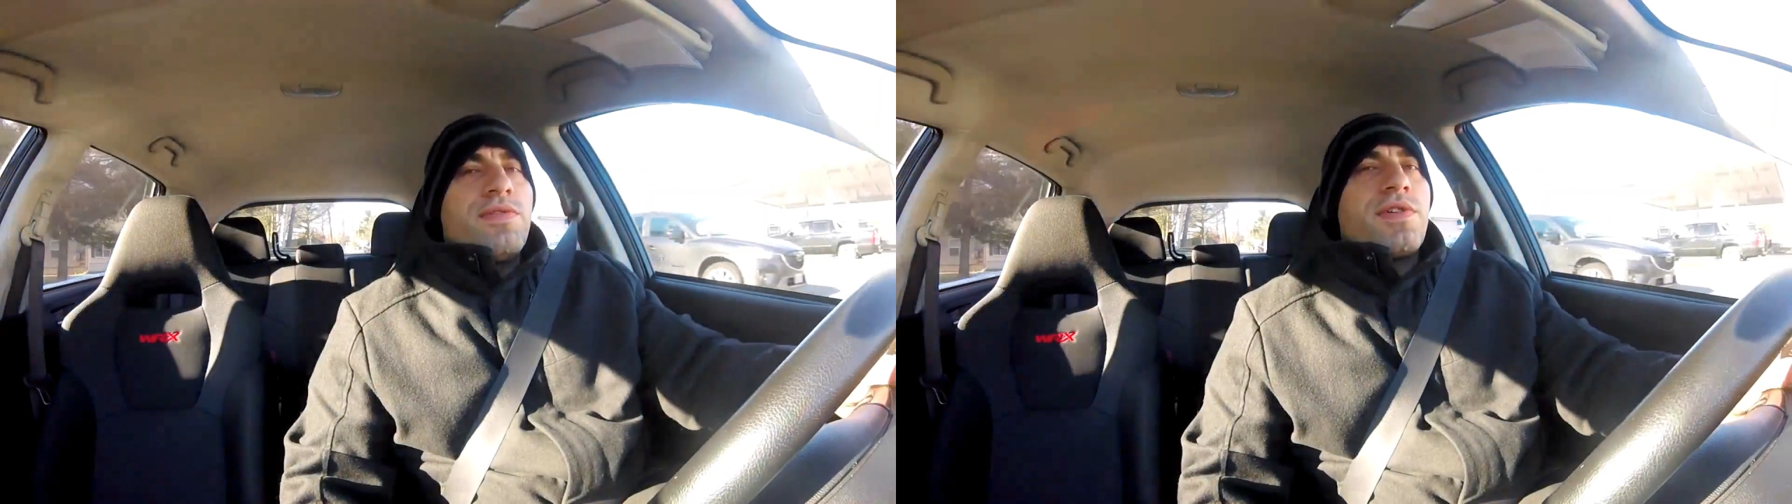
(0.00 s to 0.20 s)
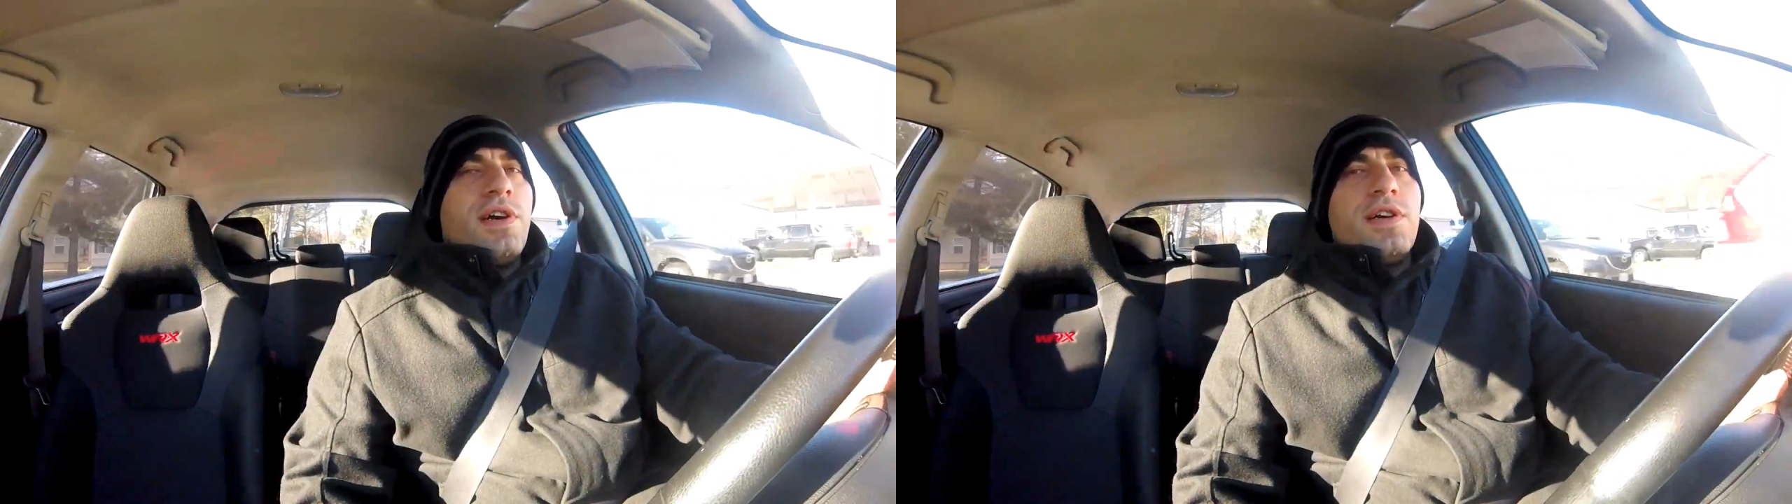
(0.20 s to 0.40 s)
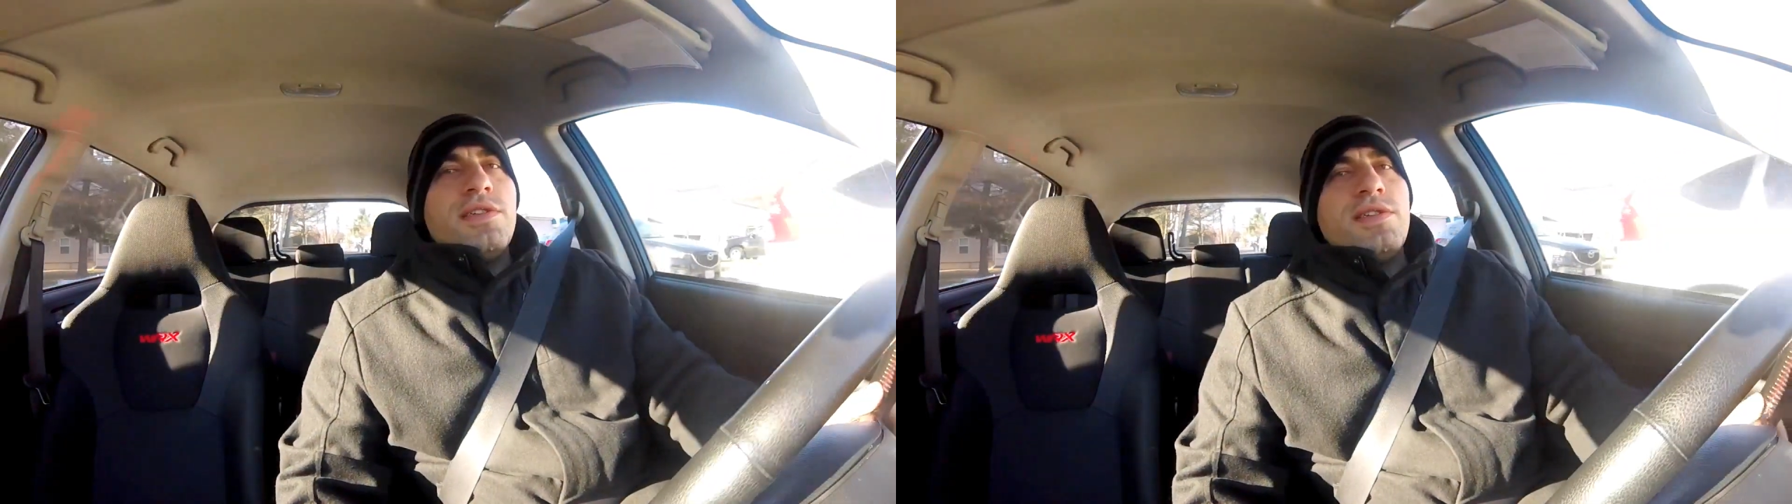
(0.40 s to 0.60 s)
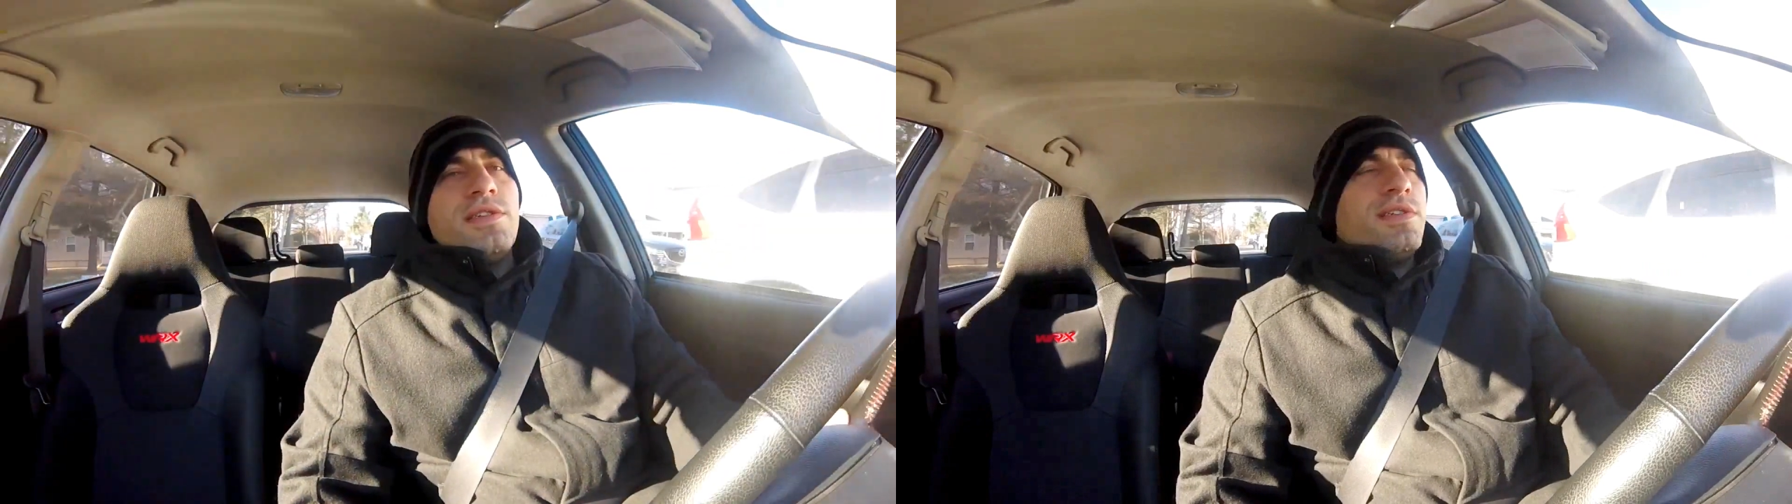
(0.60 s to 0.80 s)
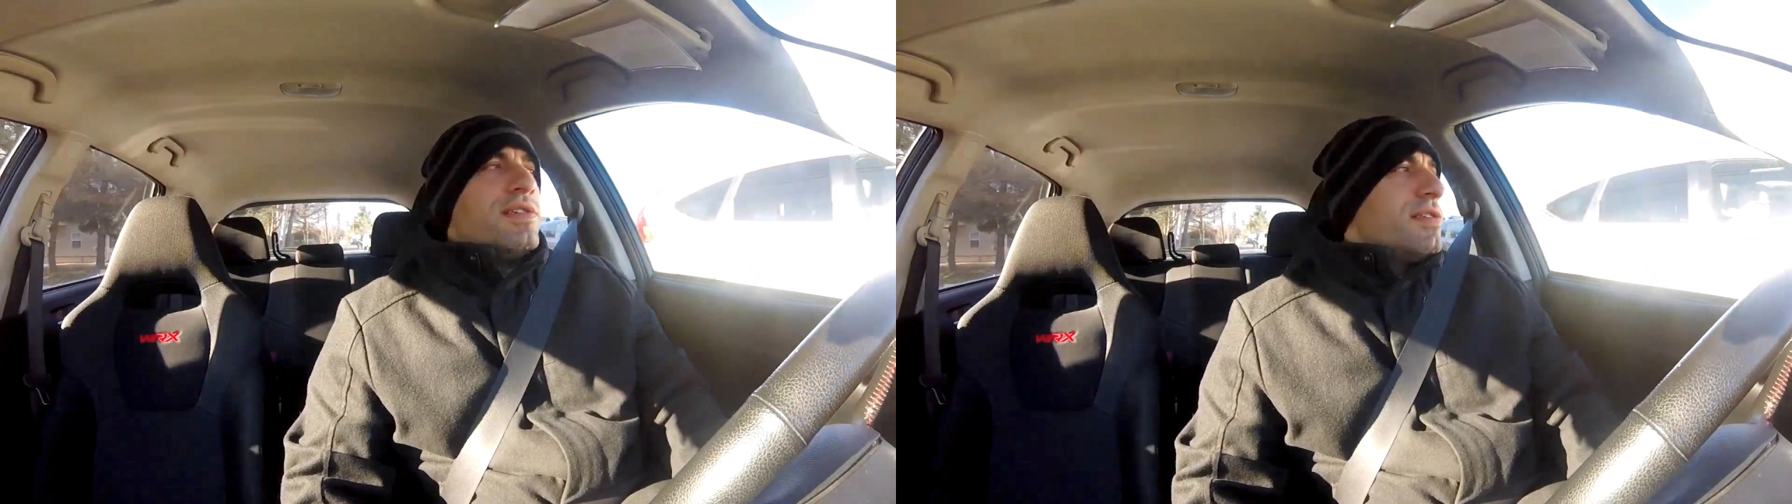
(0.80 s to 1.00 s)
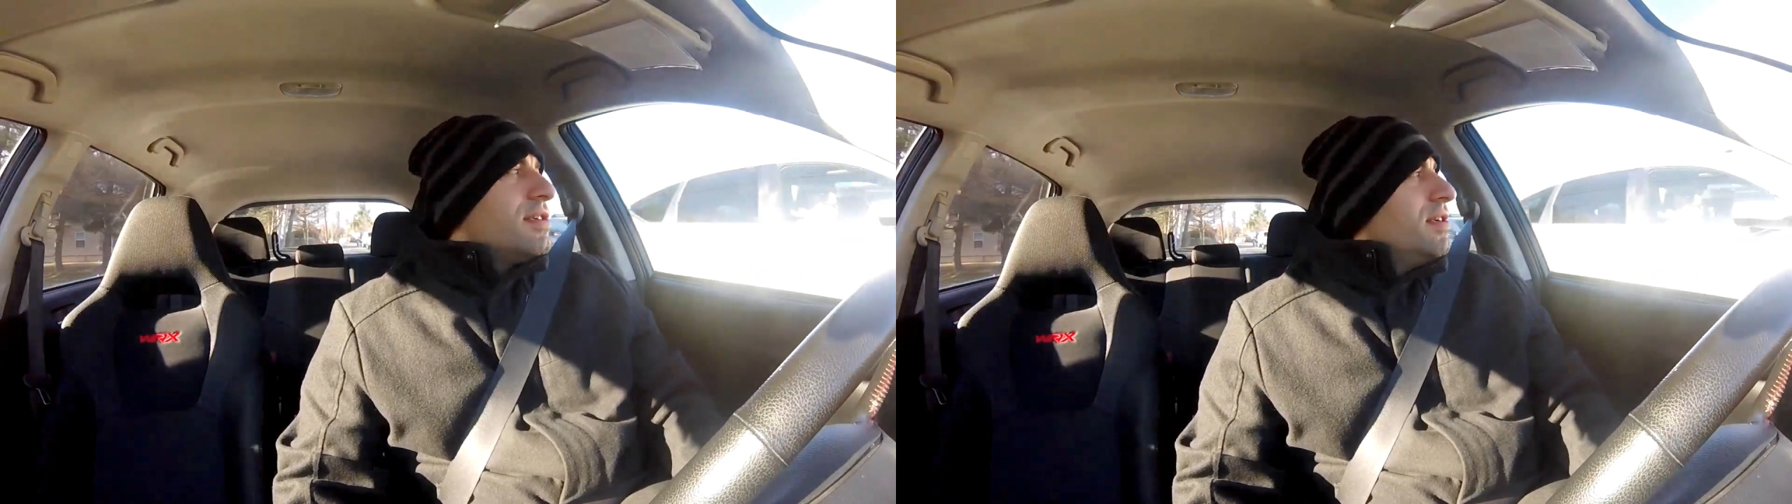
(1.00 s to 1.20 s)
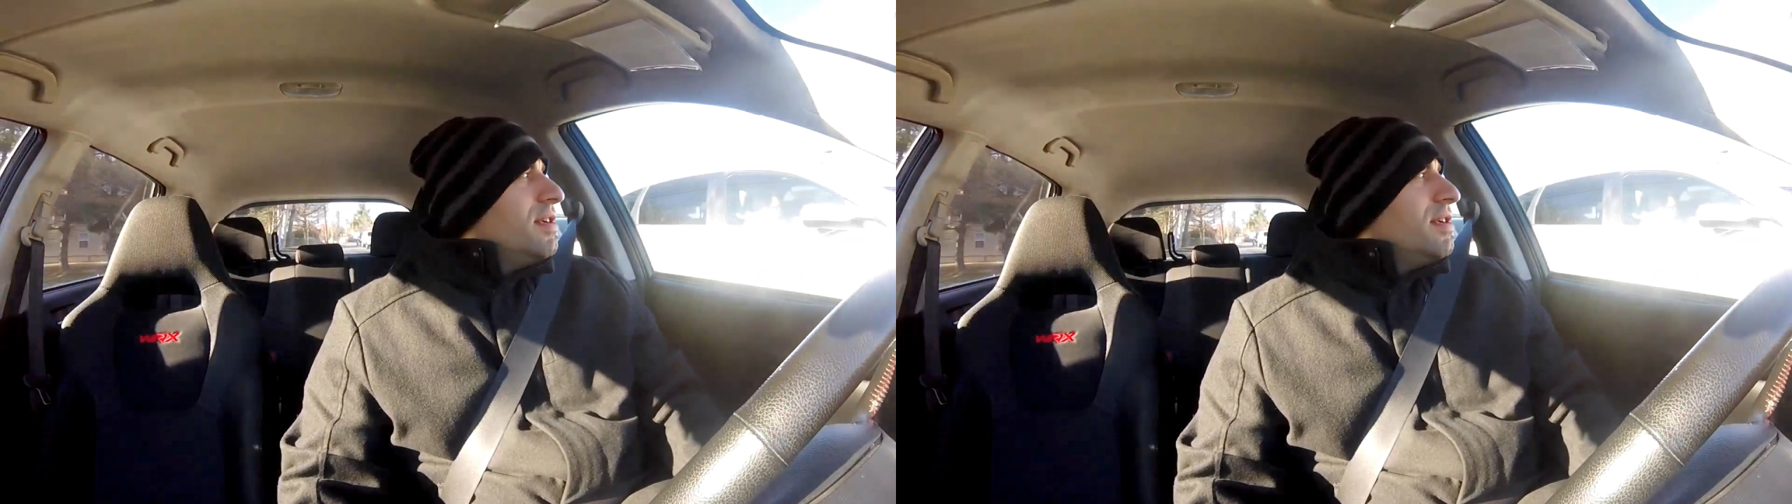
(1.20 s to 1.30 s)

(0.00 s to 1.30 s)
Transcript: of cars. It just